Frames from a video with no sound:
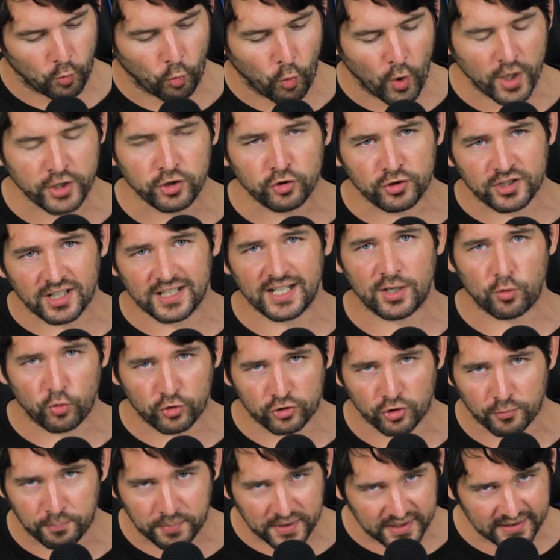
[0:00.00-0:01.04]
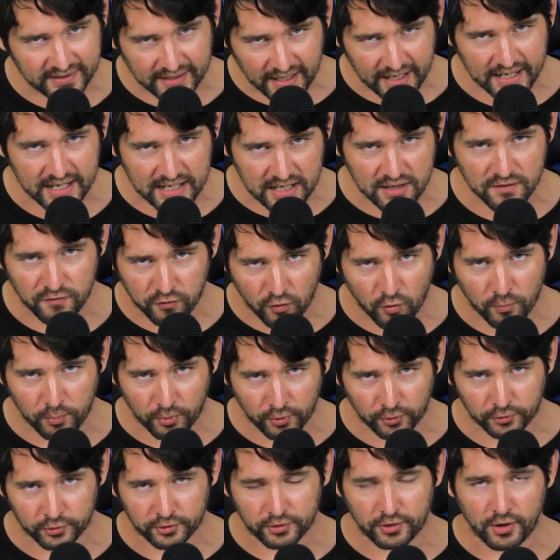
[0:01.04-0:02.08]
when you're dealing with a PCIe
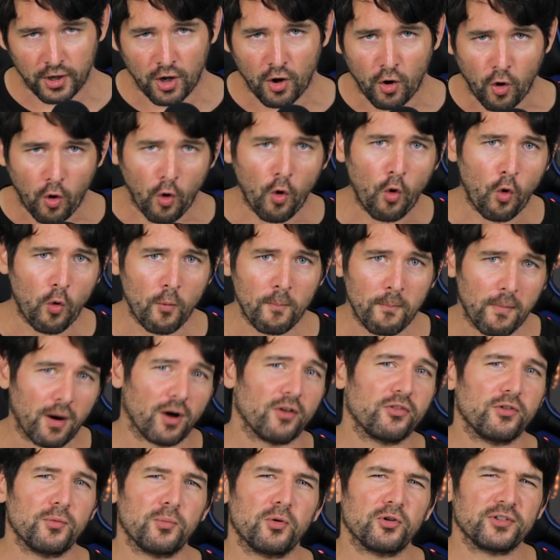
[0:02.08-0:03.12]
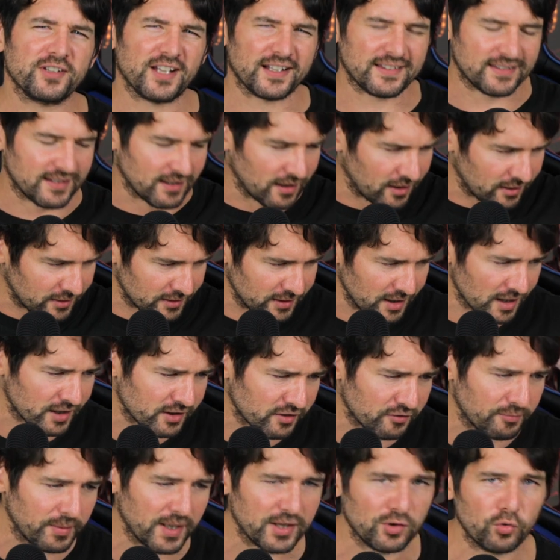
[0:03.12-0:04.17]
4.0 motherboard, that's a
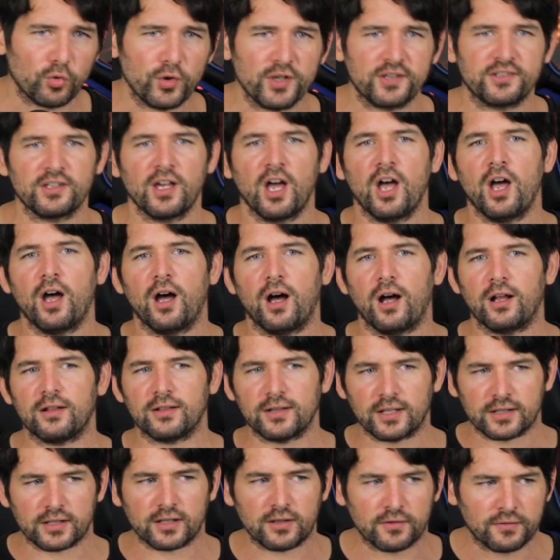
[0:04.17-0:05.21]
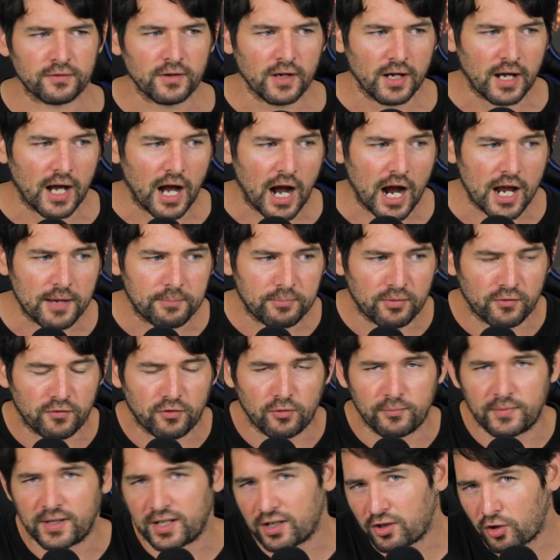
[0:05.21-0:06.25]
lot of bandwidth, a lot of
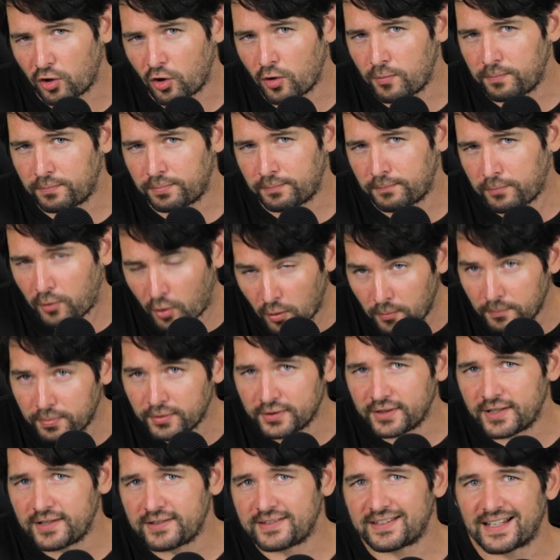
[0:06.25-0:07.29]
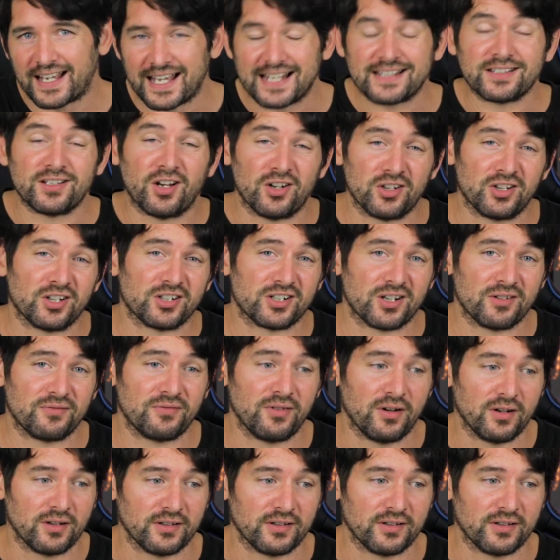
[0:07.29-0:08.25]
high-performing components, and a lot of